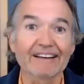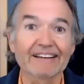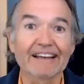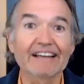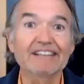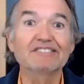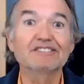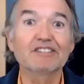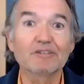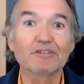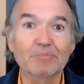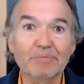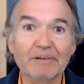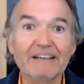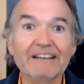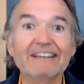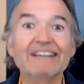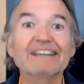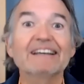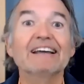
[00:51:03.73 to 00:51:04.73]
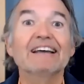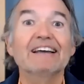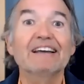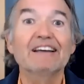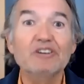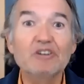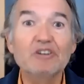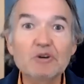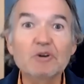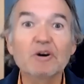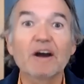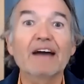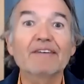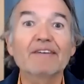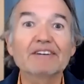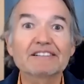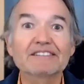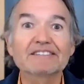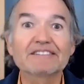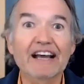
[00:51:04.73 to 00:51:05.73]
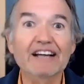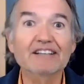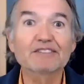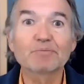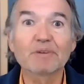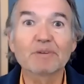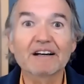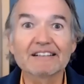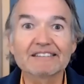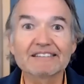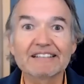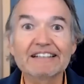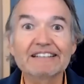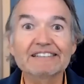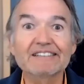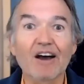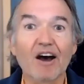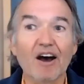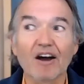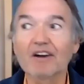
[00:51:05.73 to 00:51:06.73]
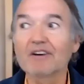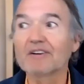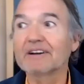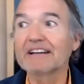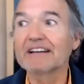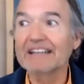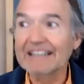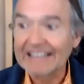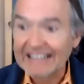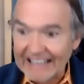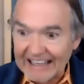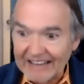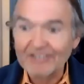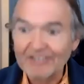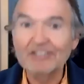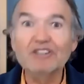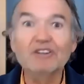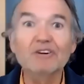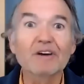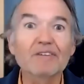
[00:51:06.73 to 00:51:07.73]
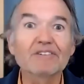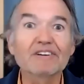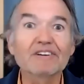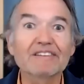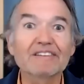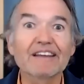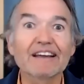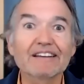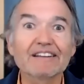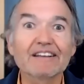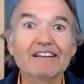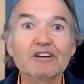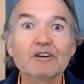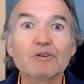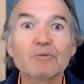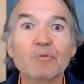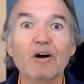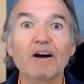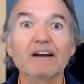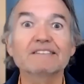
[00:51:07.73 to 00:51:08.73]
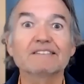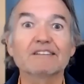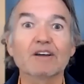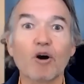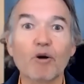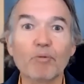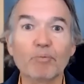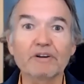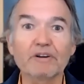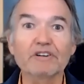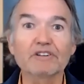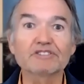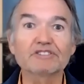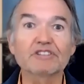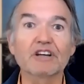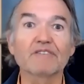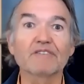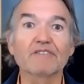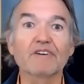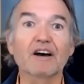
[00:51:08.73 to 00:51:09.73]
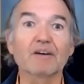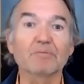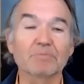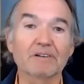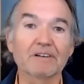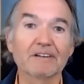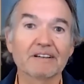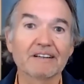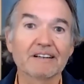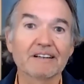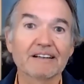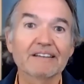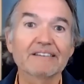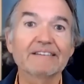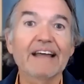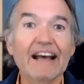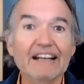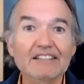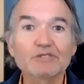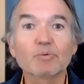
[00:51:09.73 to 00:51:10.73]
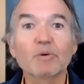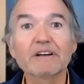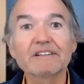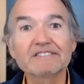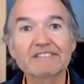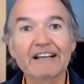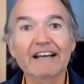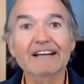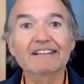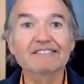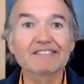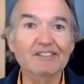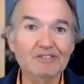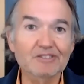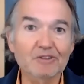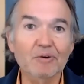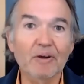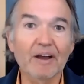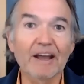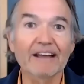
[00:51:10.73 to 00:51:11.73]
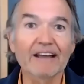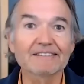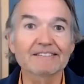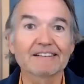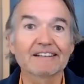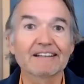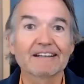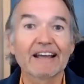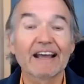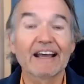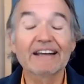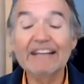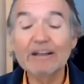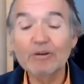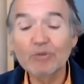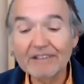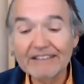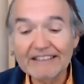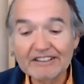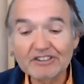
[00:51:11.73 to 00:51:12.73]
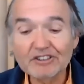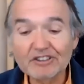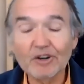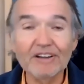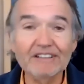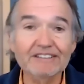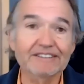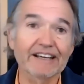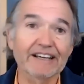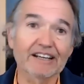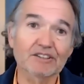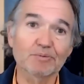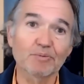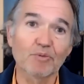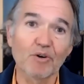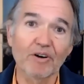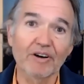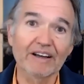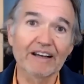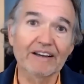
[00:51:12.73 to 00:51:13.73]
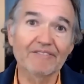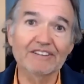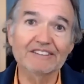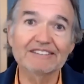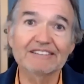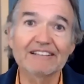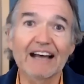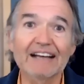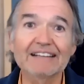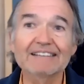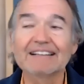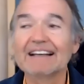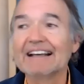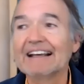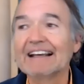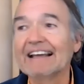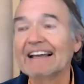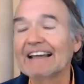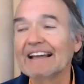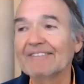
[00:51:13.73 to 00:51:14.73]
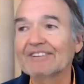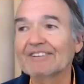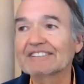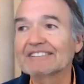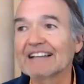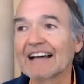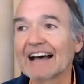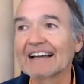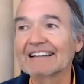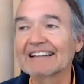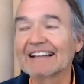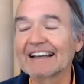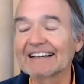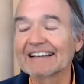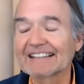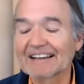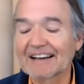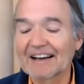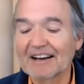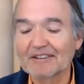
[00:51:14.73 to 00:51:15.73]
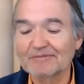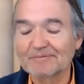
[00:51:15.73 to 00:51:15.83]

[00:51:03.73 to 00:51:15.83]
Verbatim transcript: It should be you are having sex because he's already given you everything that you want to open yourself up that's when sex is great and he will enjoy sex more if it's not if it's not like um,